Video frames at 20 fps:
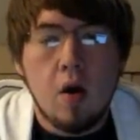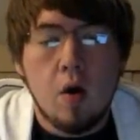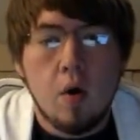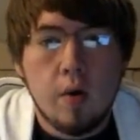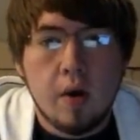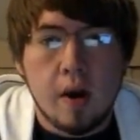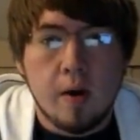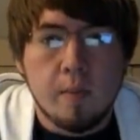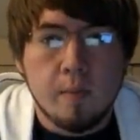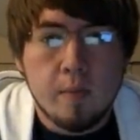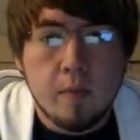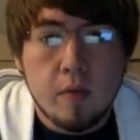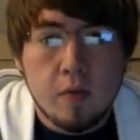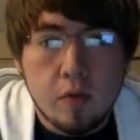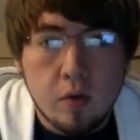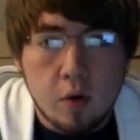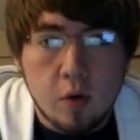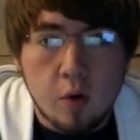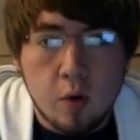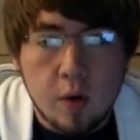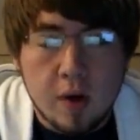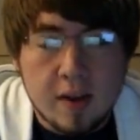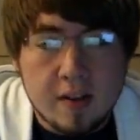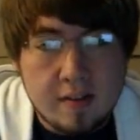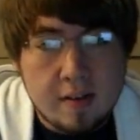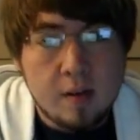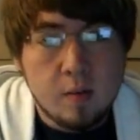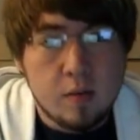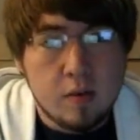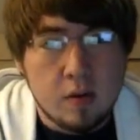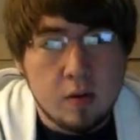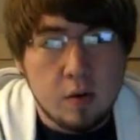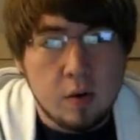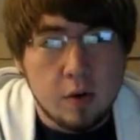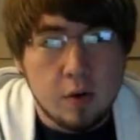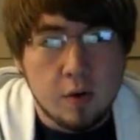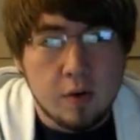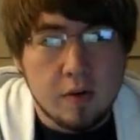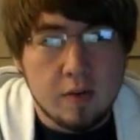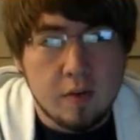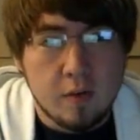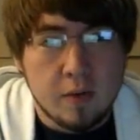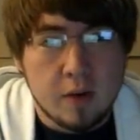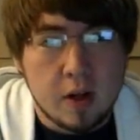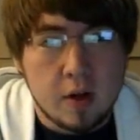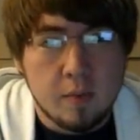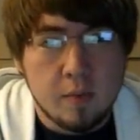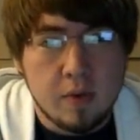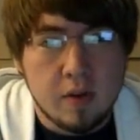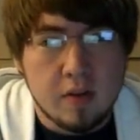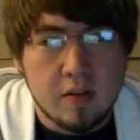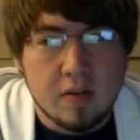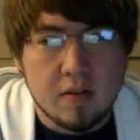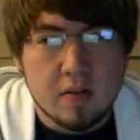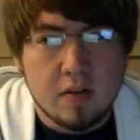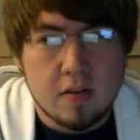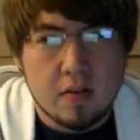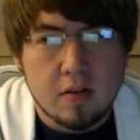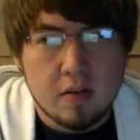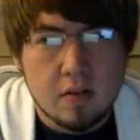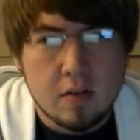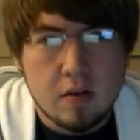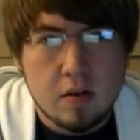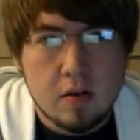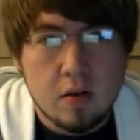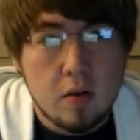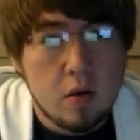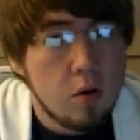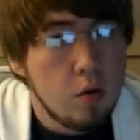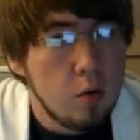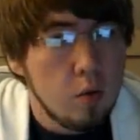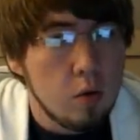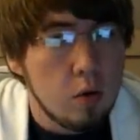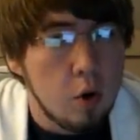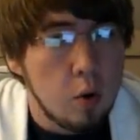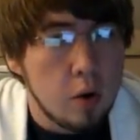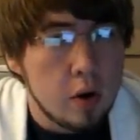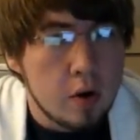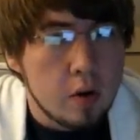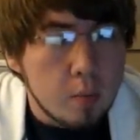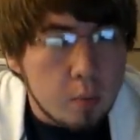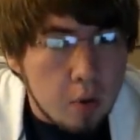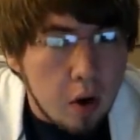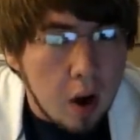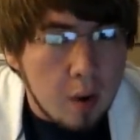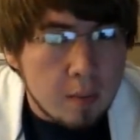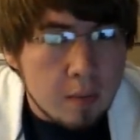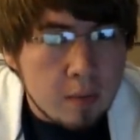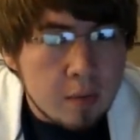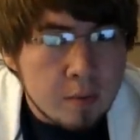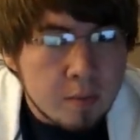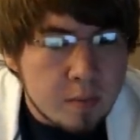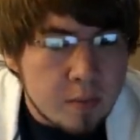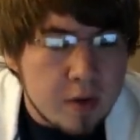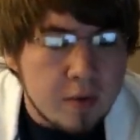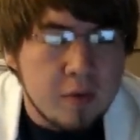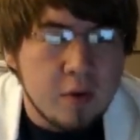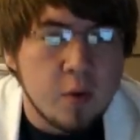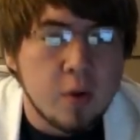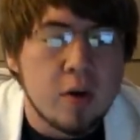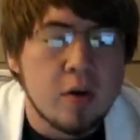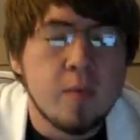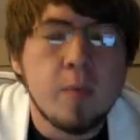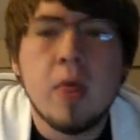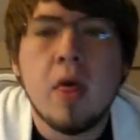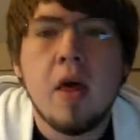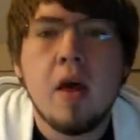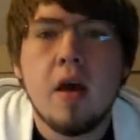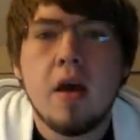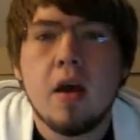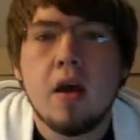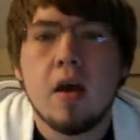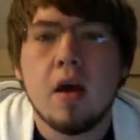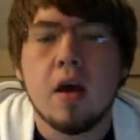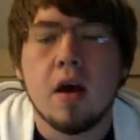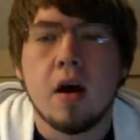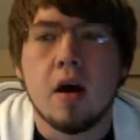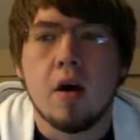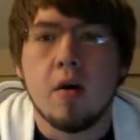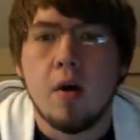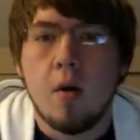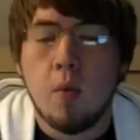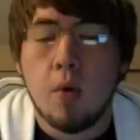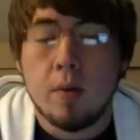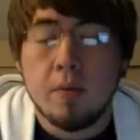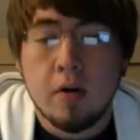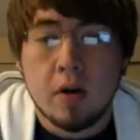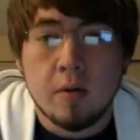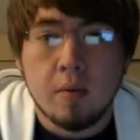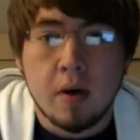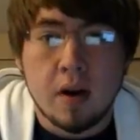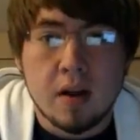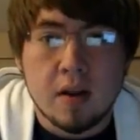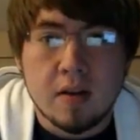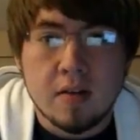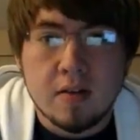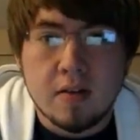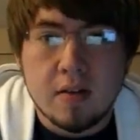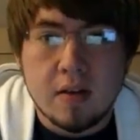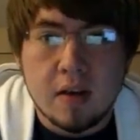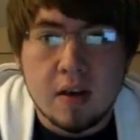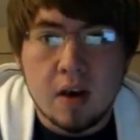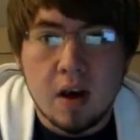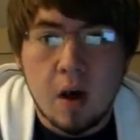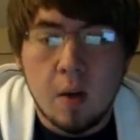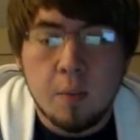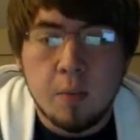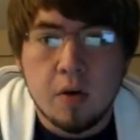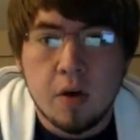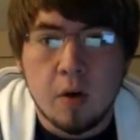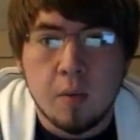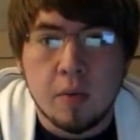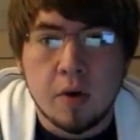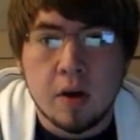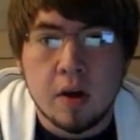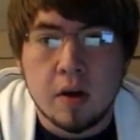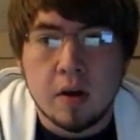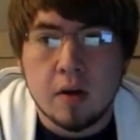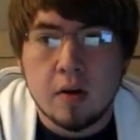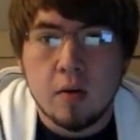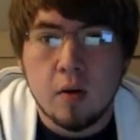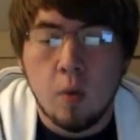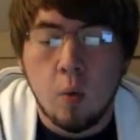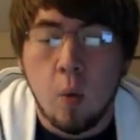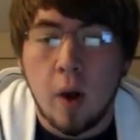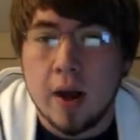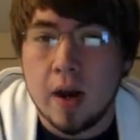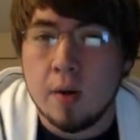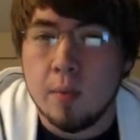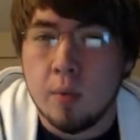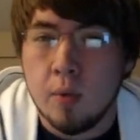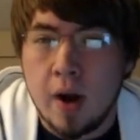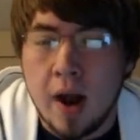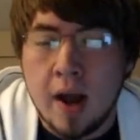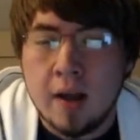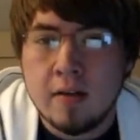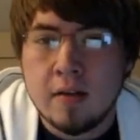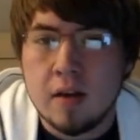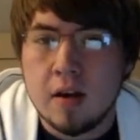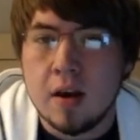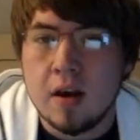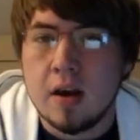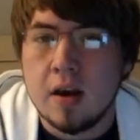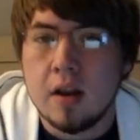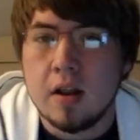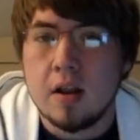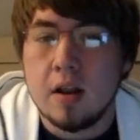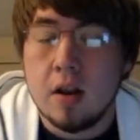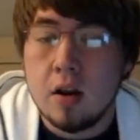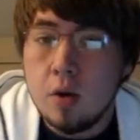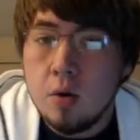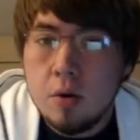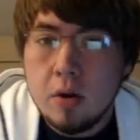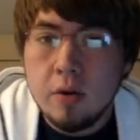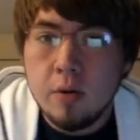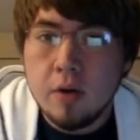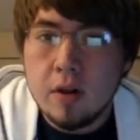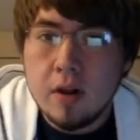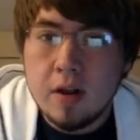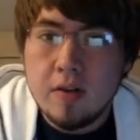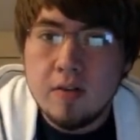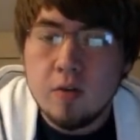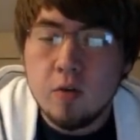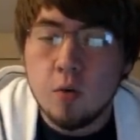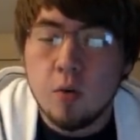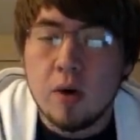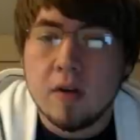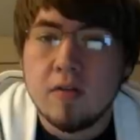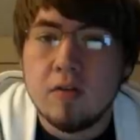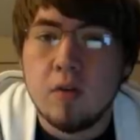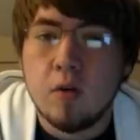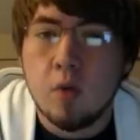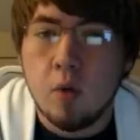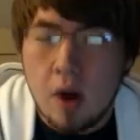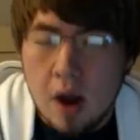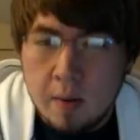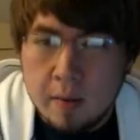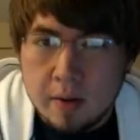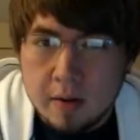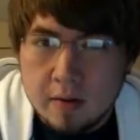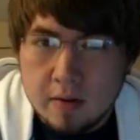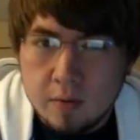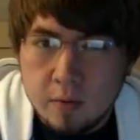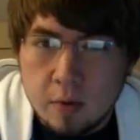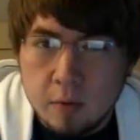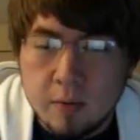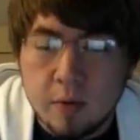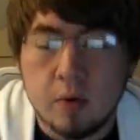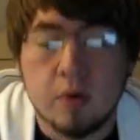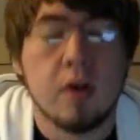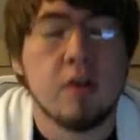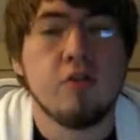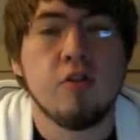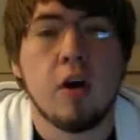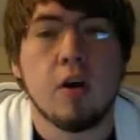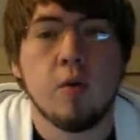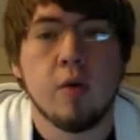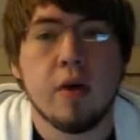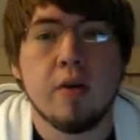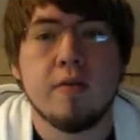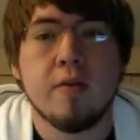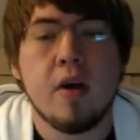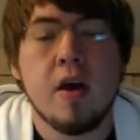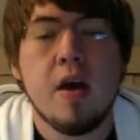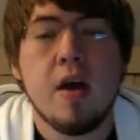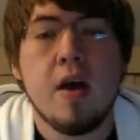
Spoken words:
Okay, so it seems that Yu-Gi-Oh! Has developed this rodent problem, if you will. What I'm talking about is the upcoming Wind-Up Rat and the newly released Rescue Rabbit from Photon Shockwave.